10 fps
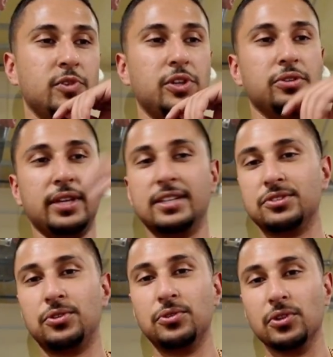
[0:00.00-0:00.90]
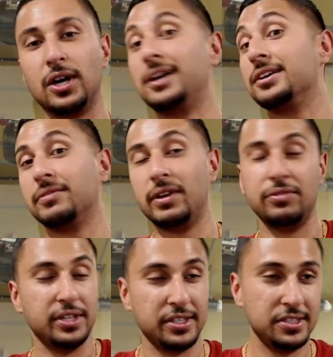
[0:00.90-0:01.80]
You know, he has a whole log of
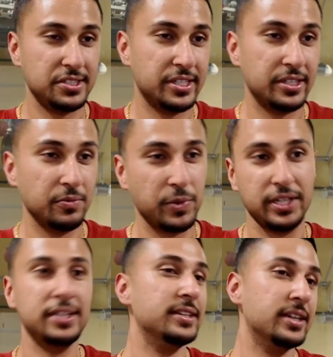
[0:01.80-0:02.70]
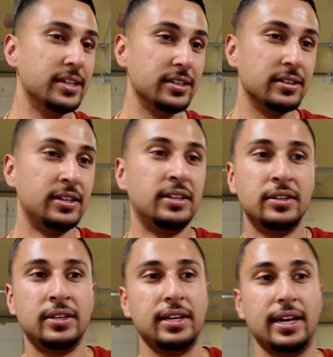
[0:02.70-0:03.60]
everything he's done, when he did it,
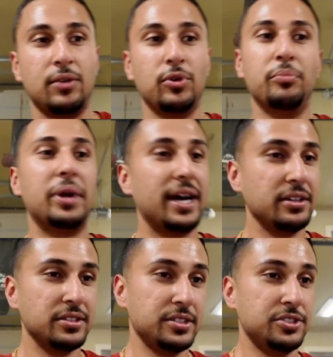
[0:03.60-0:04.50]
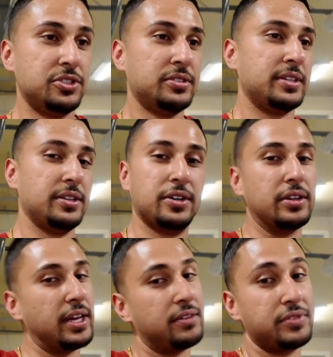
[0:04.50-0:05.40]
at what mileage, and all
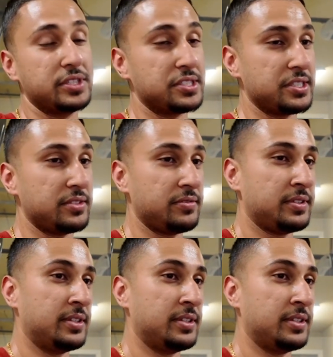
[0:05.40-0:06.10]
that fun stuff.